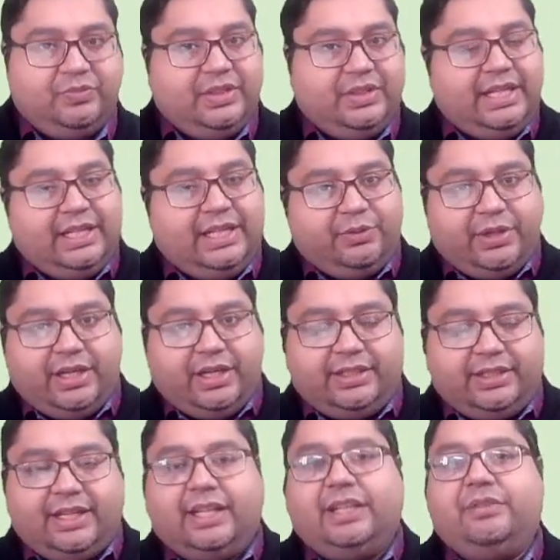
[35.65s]
then inguinal
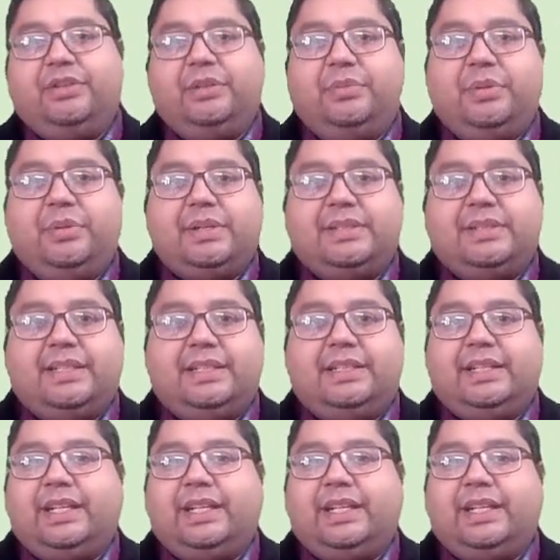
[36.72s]
canal will be present,